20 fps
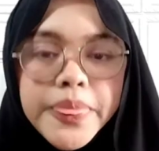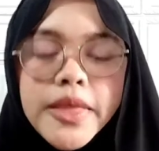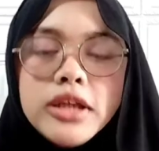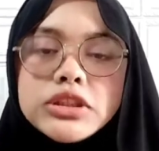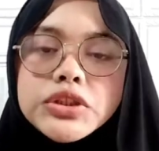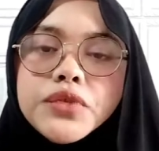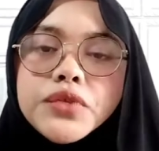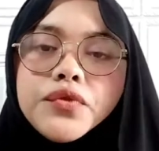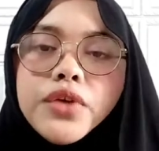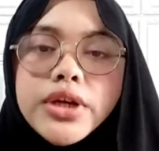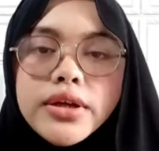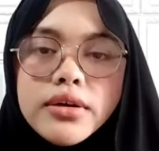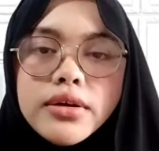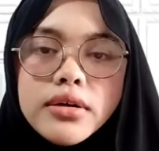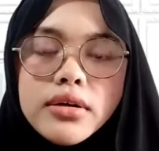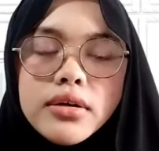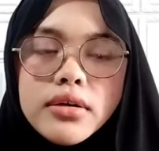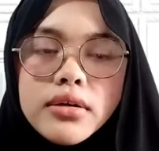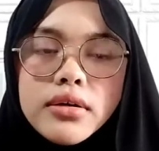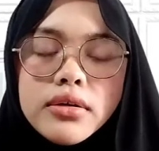So for
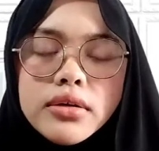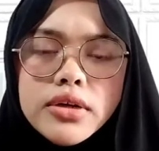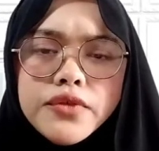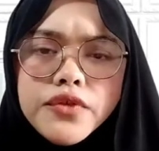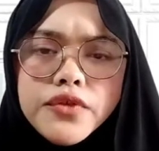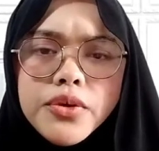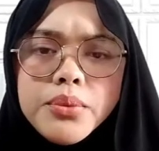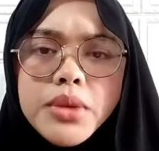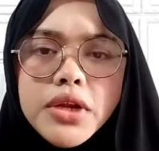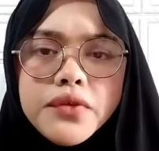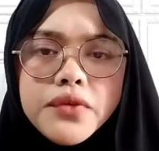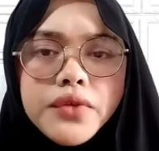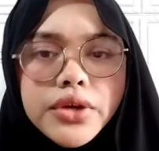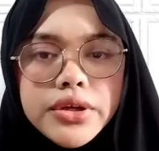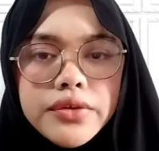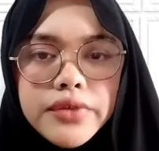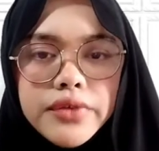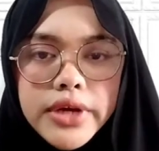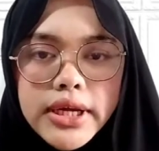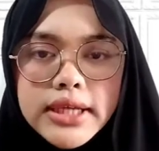the formula for
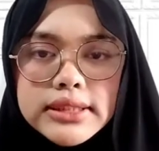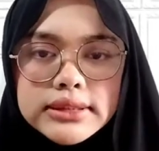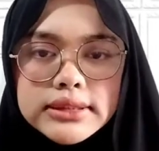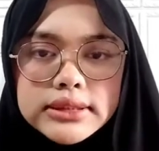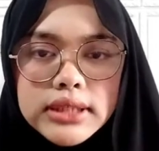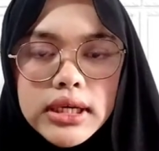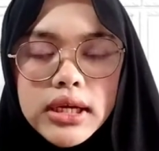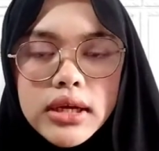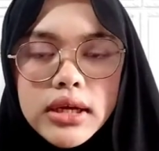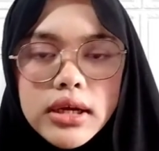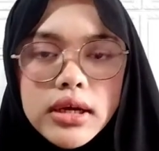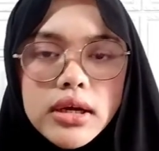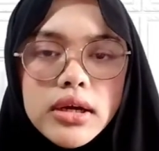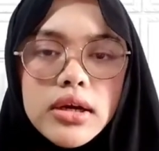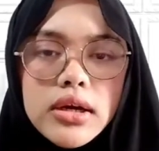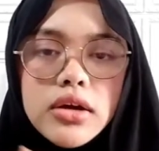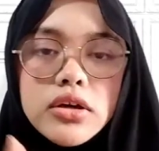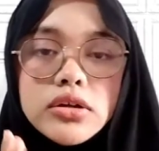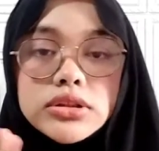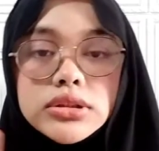the right hand side,
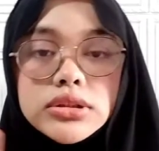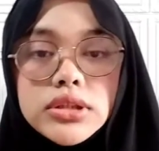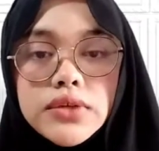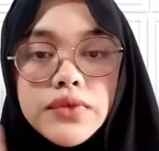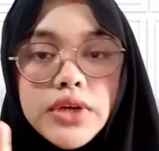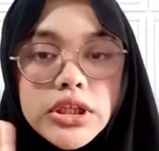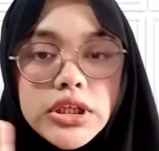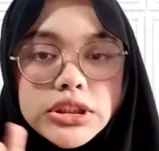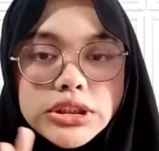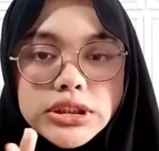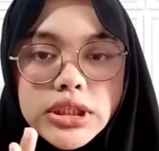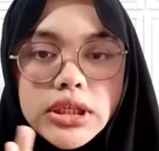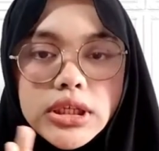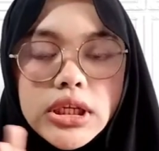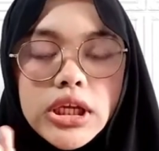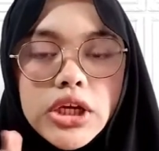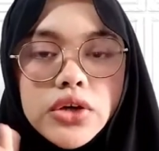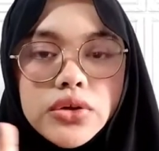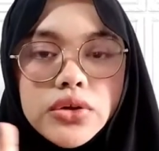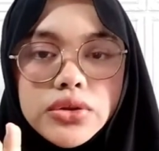horizontal reaction
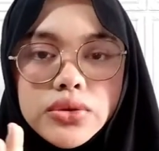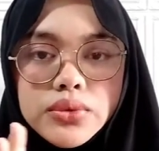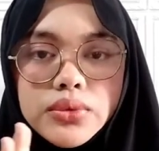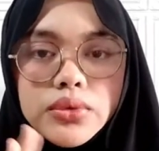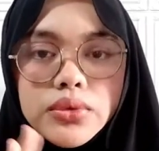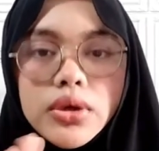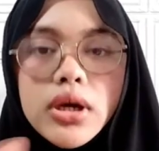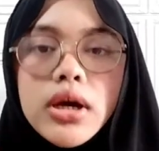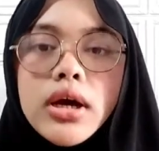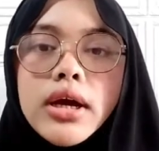equal to